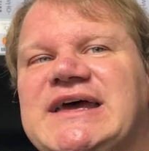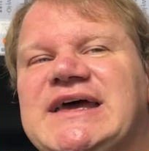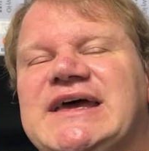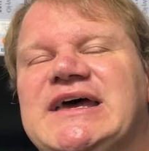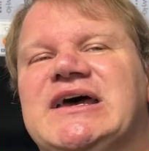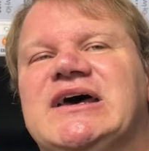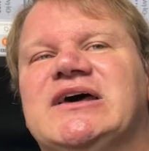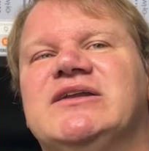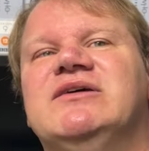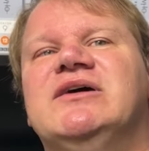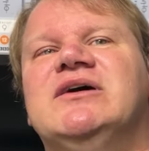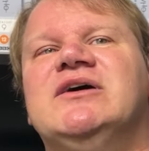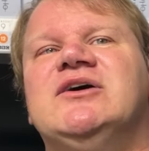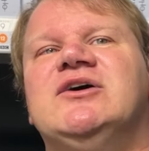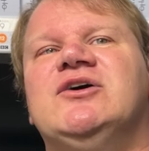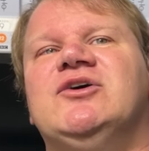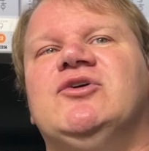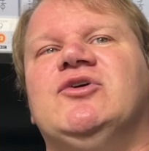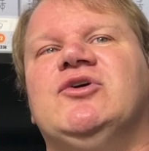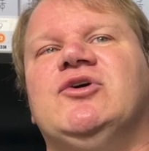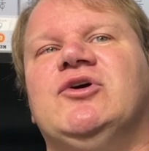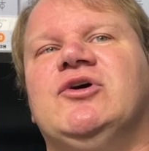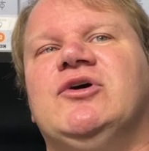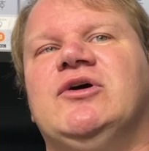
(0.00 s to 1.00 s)
head.
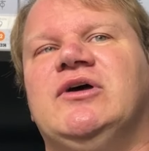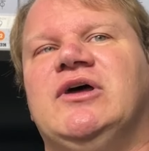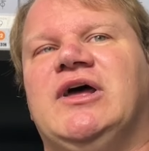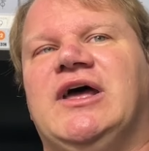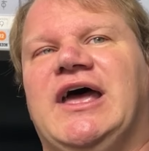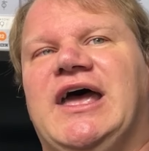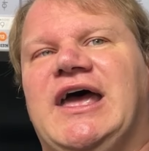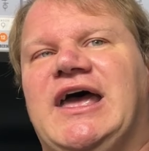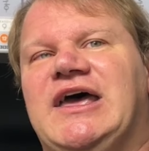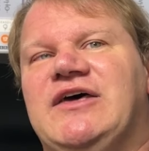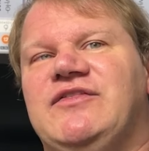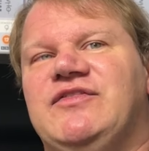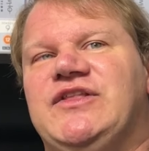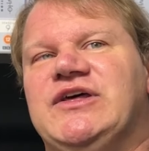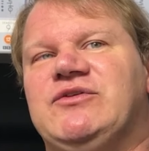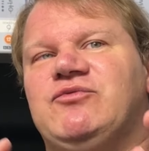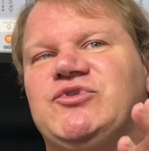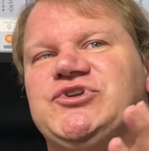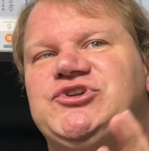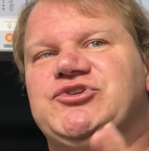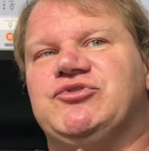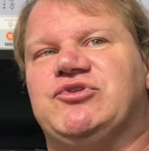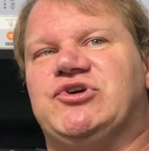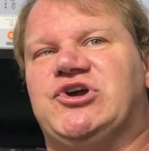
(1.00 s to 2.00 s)
And
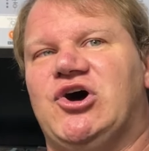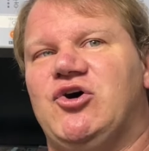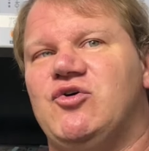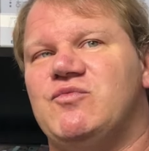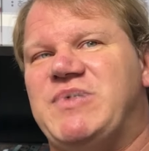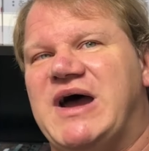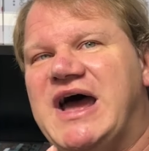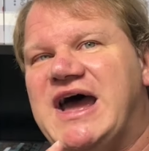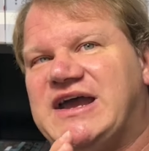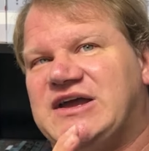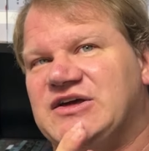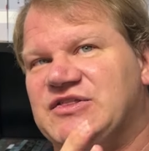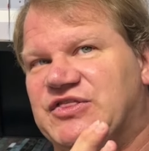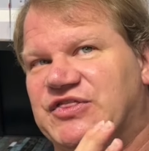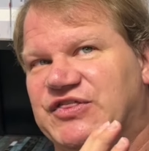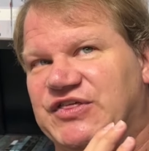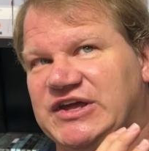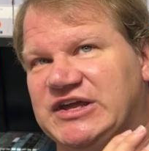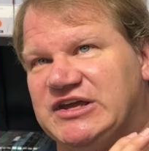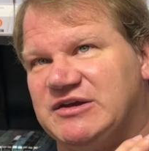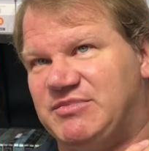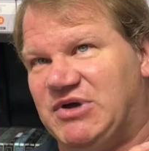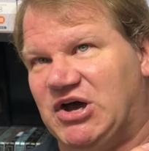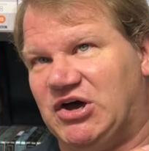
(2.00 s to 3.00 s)
then when you go back and
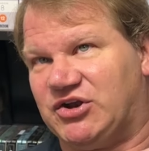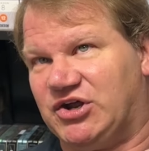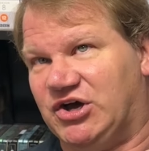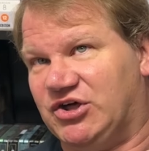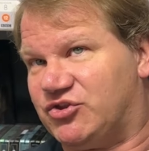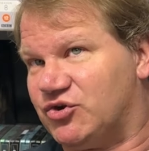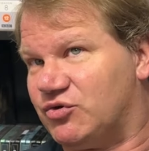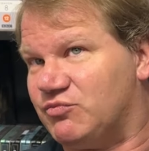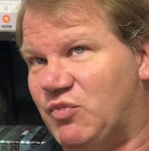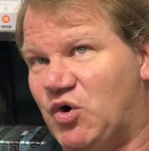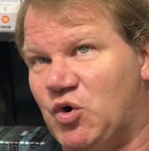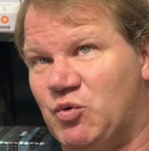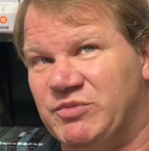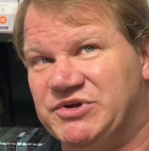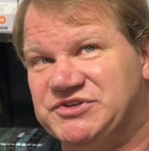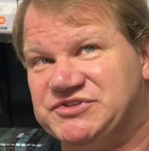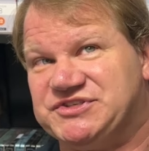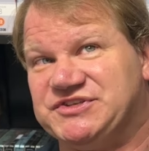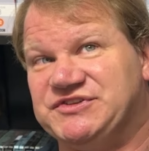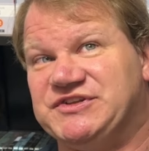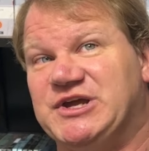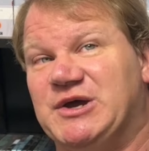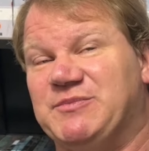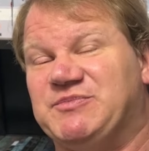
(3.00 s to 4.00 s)
think about other
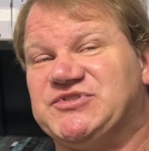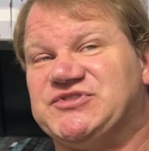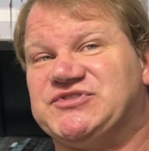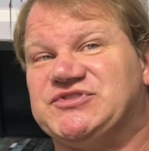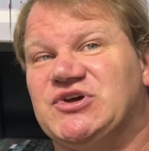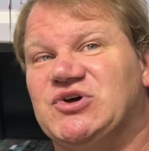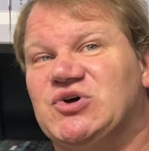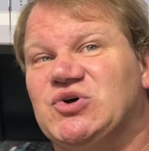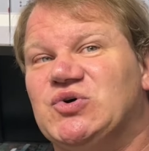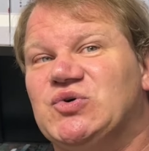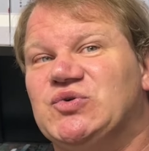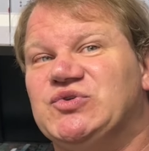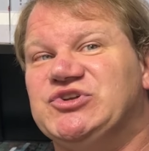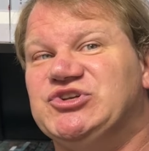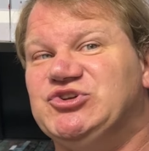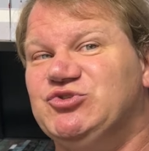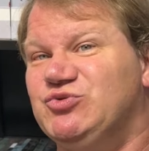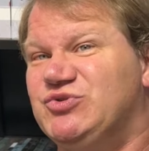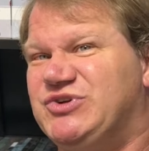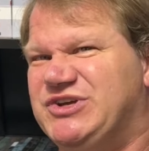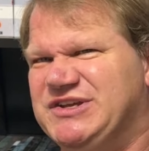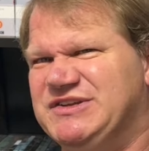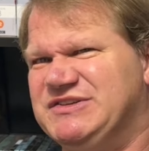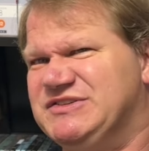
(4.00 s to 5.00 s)
moments in the episode,
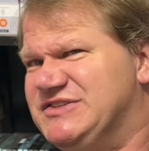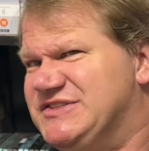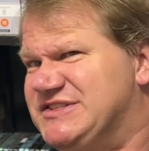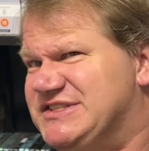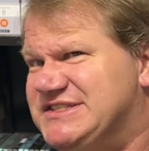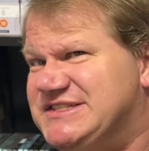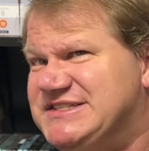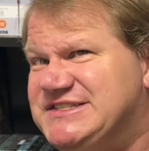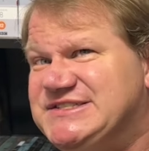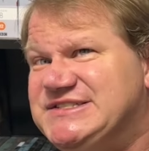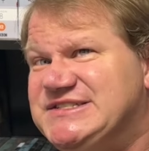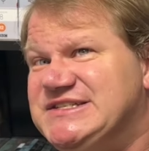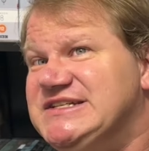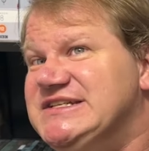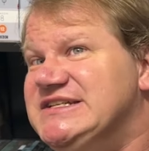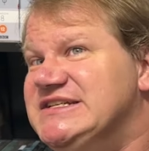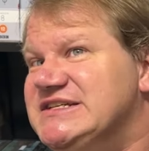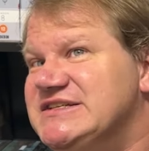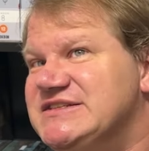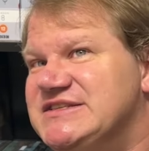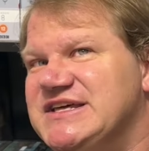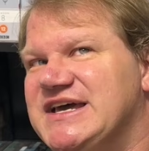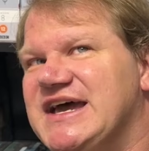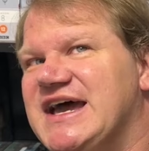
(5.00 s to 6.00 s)
you can
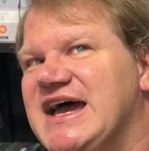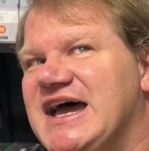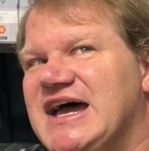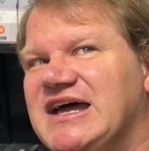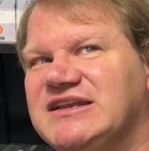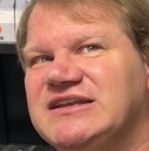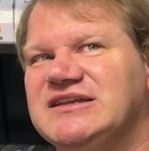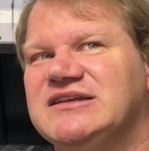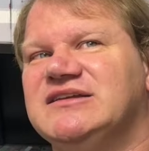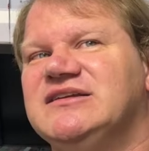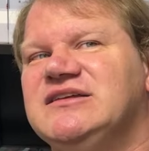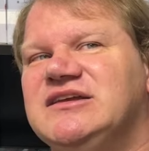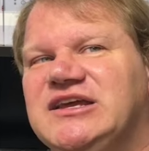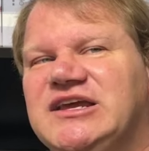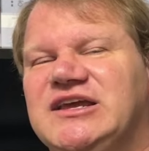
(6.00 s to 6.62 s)
see that.